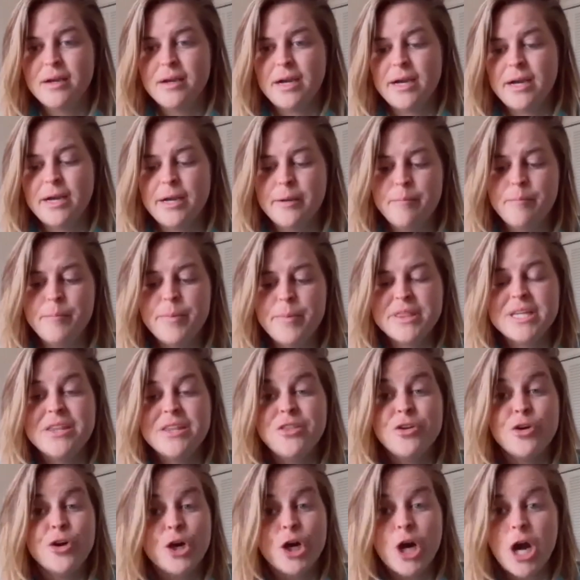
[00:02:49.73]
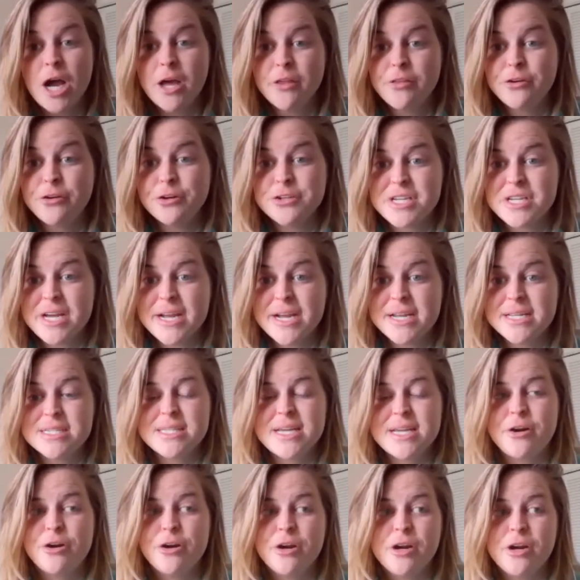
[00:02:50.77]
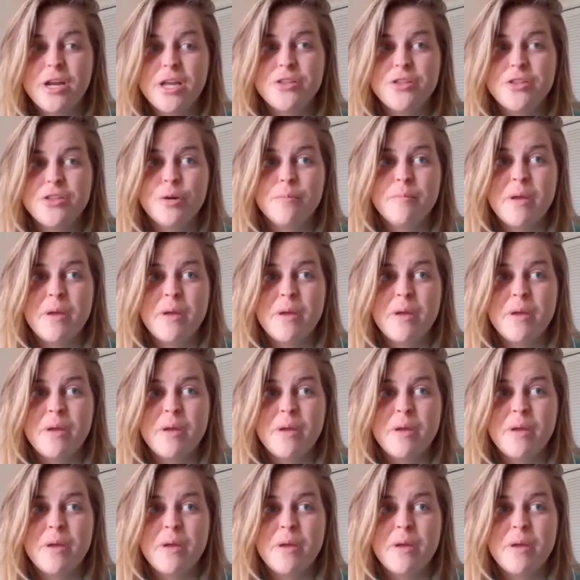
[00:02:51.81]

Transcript: Um, but then there are other sites that are either